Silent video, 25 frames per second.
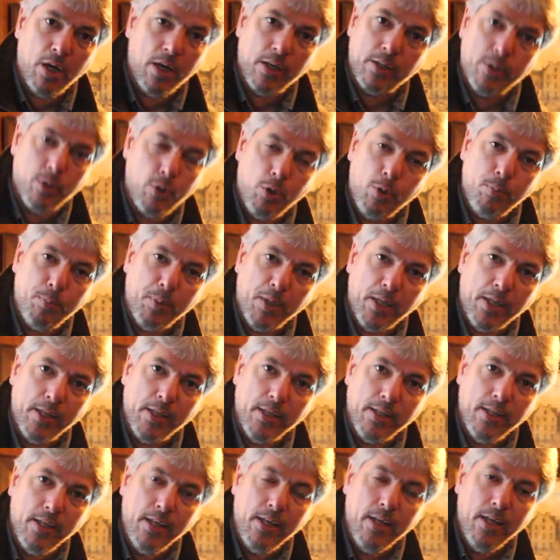a
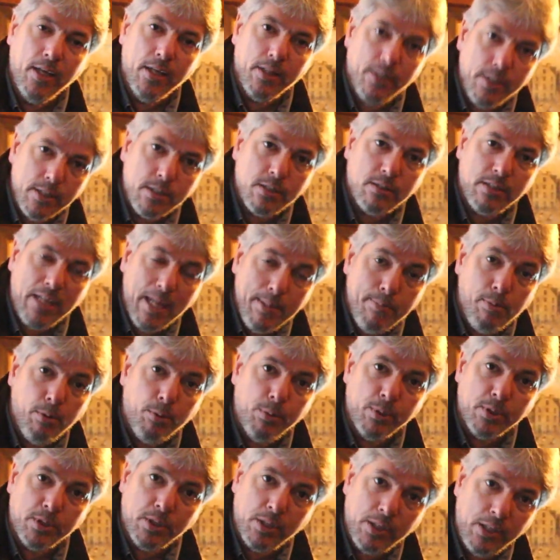copy. This table
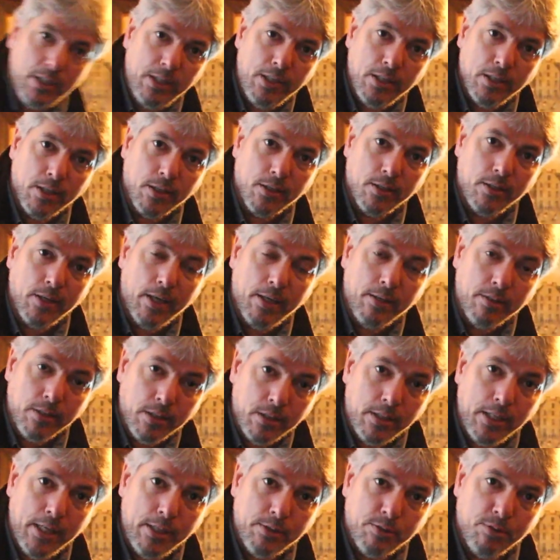was here in the
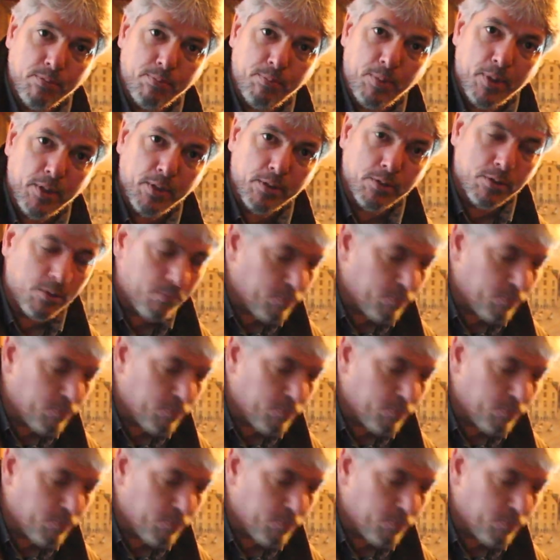days of Burns,